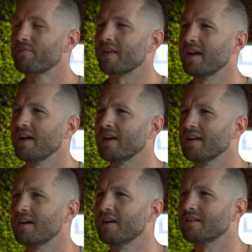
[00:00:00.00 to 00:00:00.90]
and
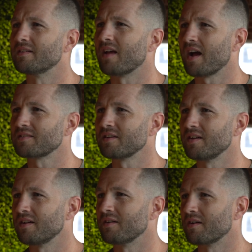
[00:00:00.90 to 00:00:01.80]
is
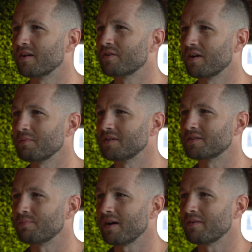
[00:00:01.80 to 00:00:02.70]
actually incredibly
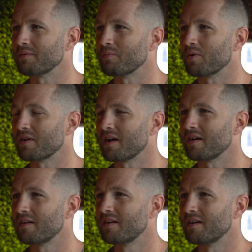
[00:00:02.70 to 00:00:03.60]
inspiring, more than
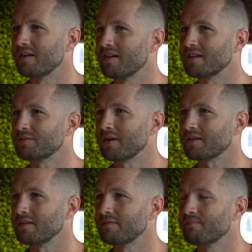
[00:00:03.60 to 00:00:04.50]
I
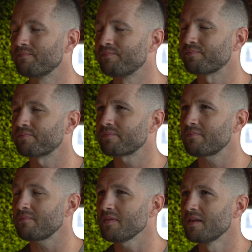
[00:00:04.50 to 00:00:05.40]
expected.
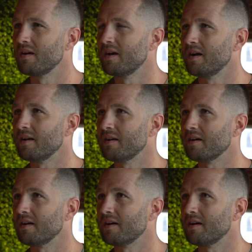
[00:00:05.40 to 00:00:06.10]
And